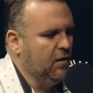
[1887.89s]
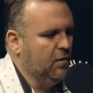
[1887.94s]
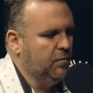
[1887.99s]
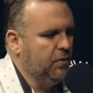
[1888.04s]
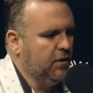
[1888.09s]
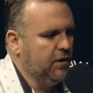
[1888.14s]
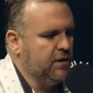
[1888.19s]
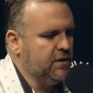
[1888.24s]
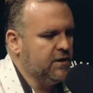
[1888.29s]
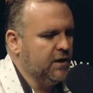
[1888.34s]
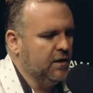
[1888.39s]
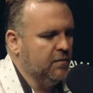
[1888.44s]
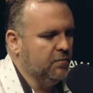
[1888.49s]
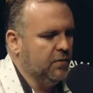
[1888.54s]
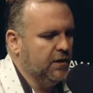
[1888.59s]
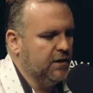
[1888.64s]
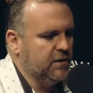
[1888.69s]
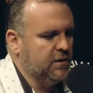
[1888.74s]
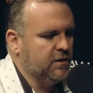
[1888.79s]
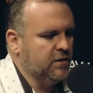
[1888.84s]
put us in
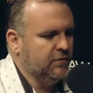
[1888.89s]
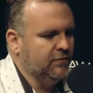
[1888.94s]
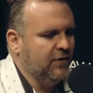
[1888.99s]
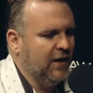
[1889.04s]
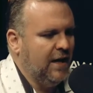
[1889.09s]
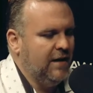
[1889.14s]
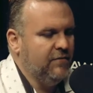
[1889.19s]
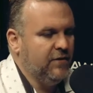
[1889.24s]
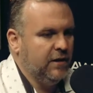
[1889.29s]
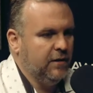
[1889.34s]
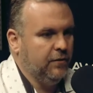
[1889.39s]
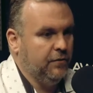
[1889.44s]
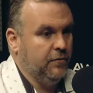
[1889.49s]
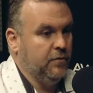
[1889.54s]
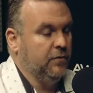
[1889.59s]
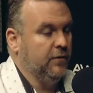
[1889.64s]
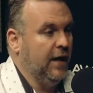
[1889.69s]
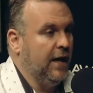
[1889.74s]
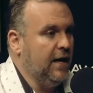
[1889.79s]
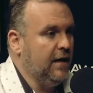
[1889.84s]
but surviving
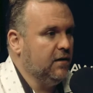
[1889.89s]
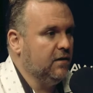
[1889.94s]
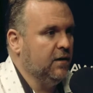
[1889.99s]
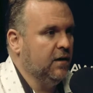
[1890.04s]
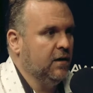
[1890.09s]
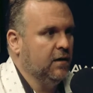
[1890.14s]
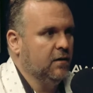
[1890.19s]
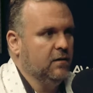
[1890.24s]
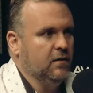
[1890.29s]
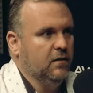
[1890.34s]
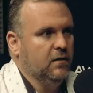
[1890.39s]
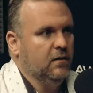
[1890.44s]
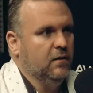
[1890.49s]
through that and